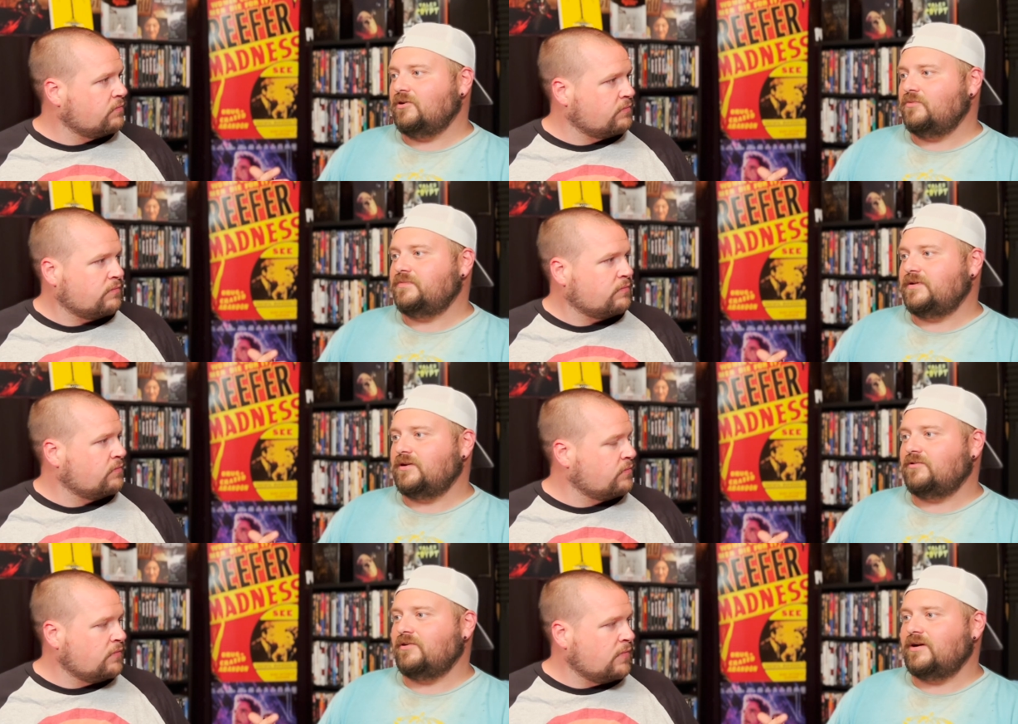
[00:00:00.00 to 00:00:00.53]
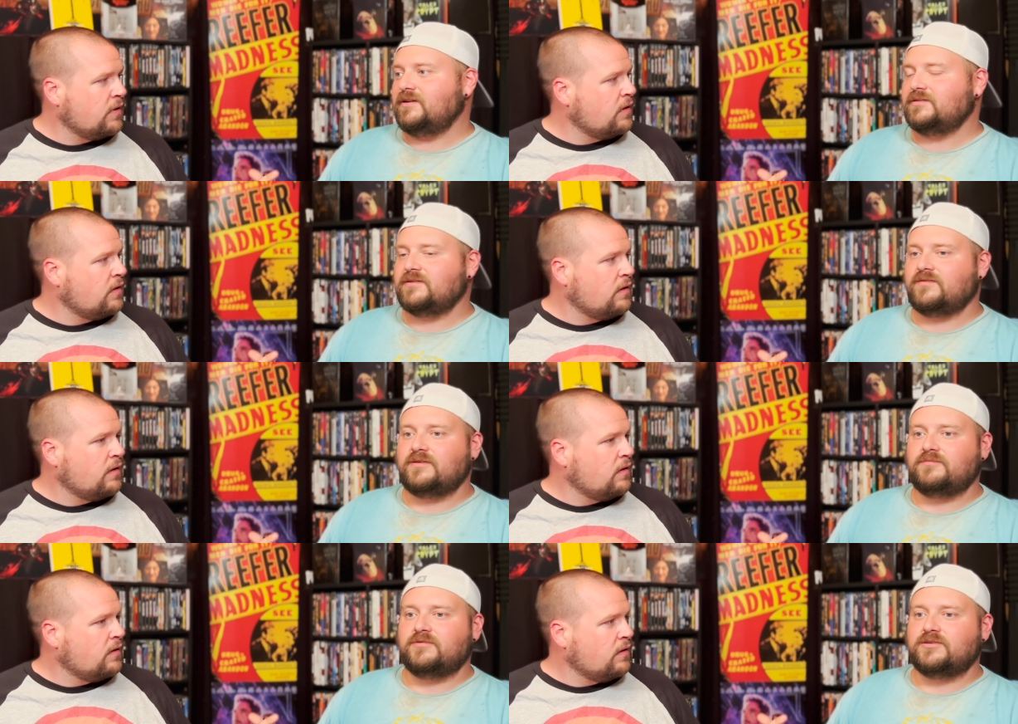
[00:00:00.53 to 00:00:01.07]
Speaker 1: opening
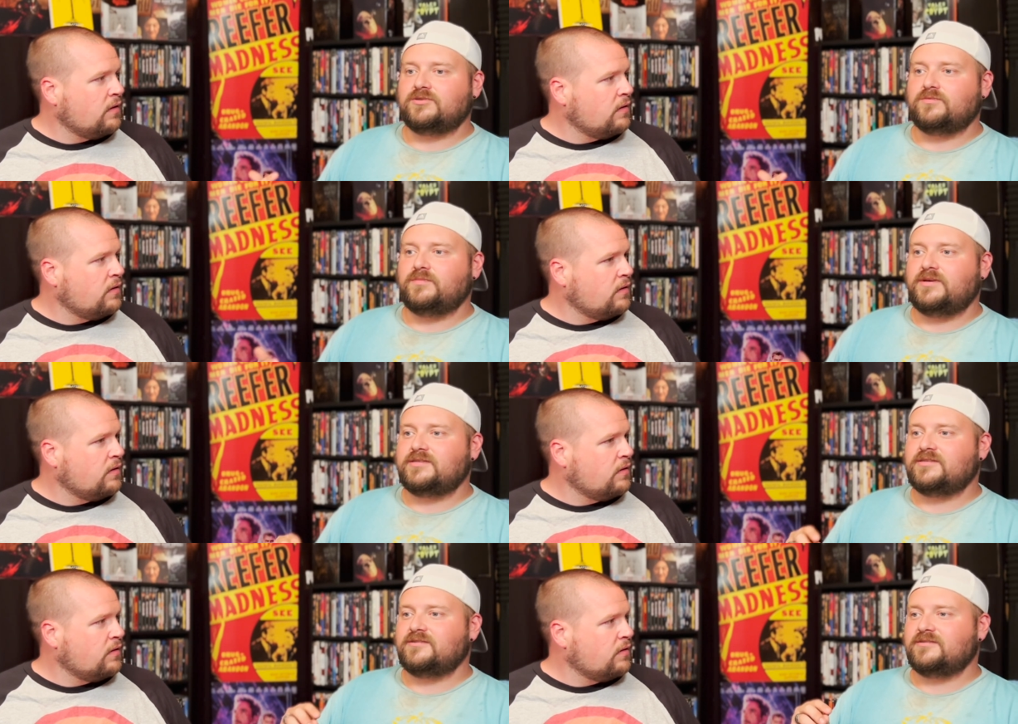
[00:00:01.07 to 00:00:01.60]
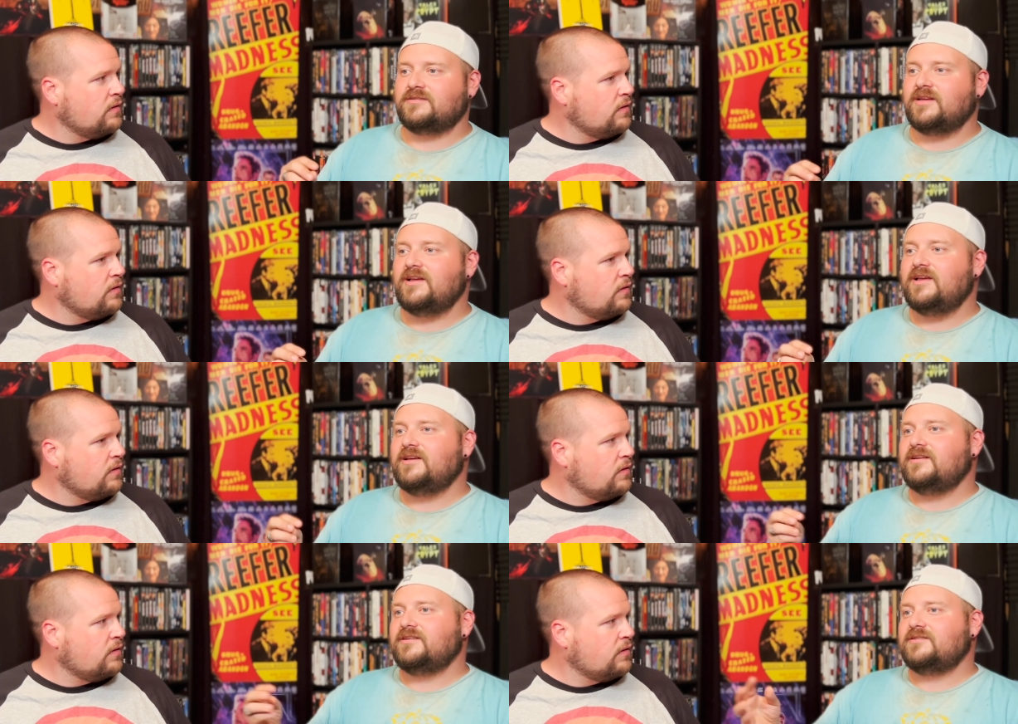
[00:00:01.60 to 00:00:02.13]
credits of the original Munsters.
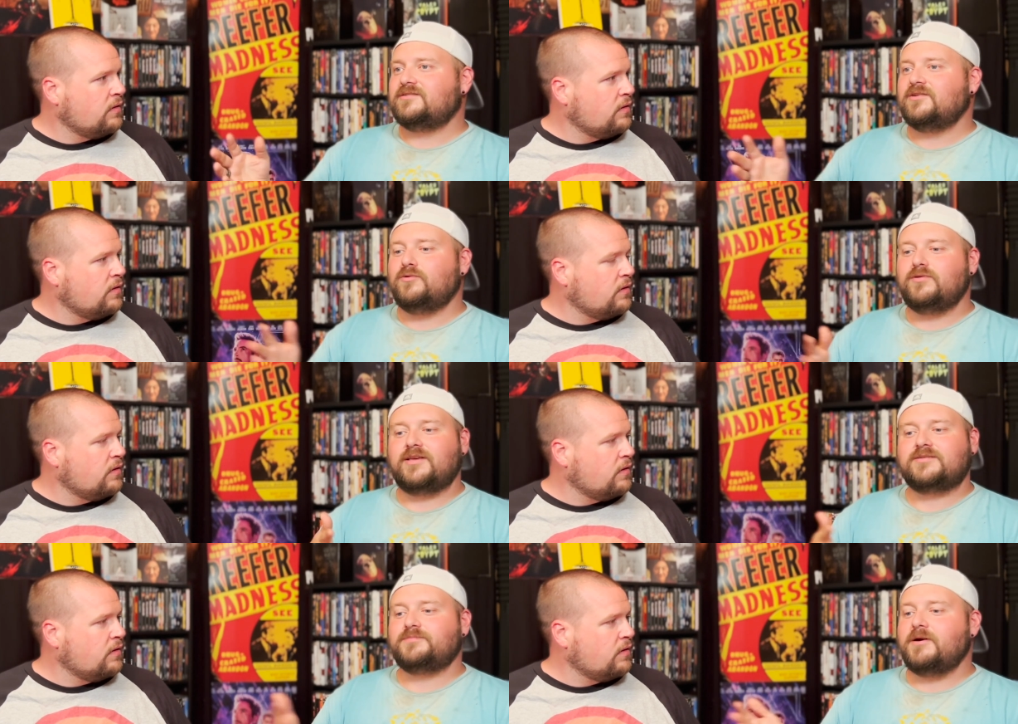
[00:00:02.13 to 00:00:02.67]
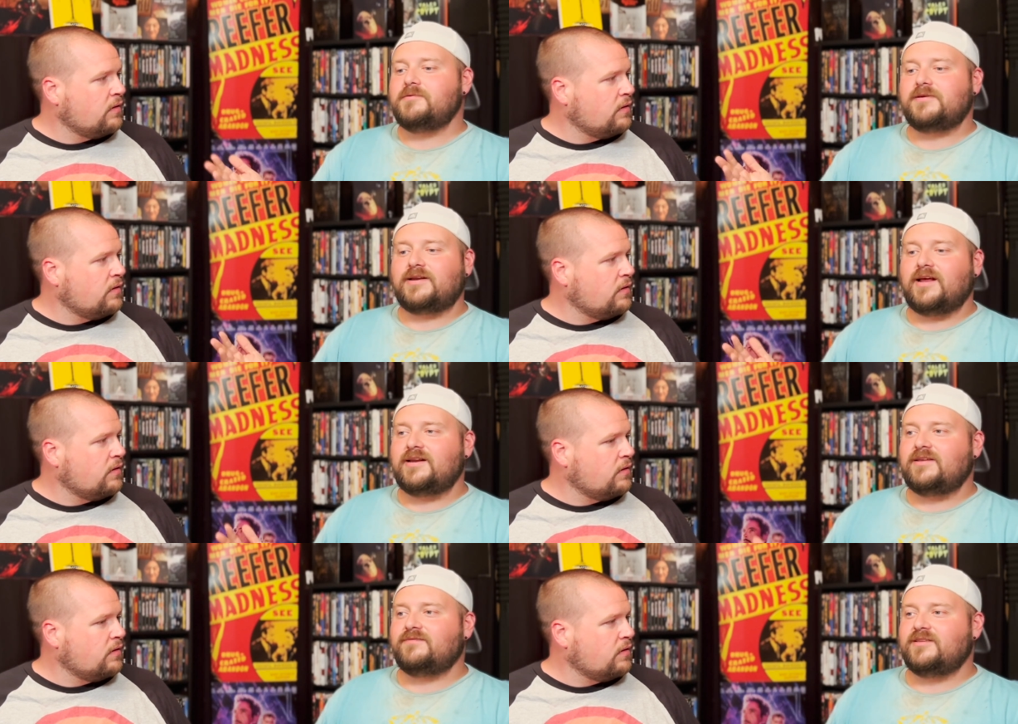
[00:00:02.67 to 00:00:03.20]
So that's probably
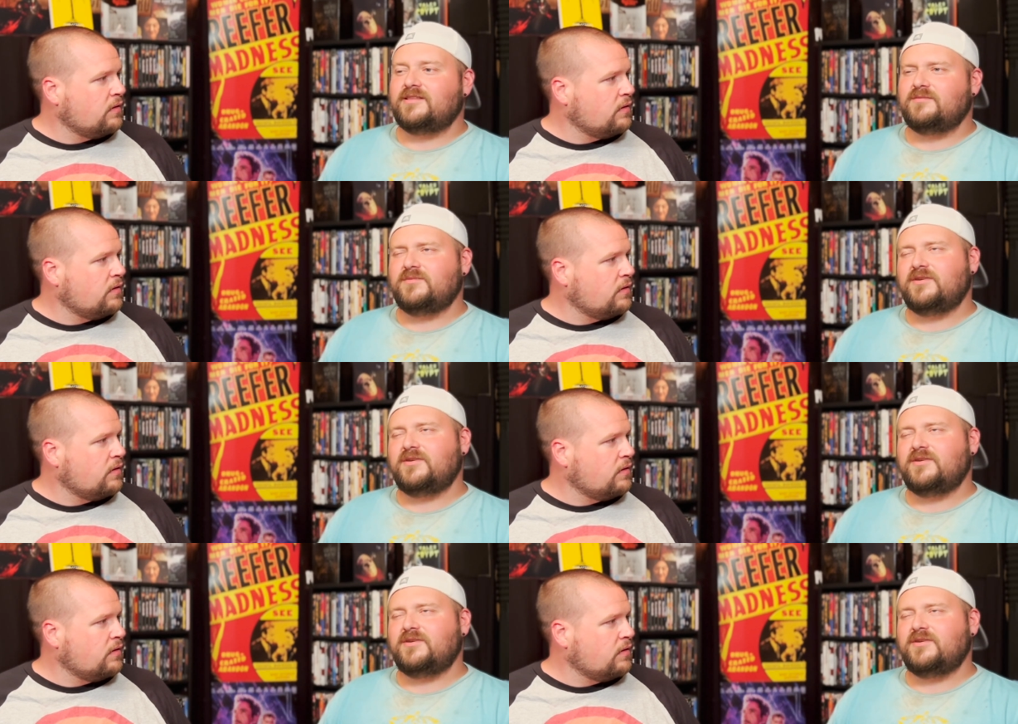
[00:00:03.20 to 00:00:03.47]
not even in the.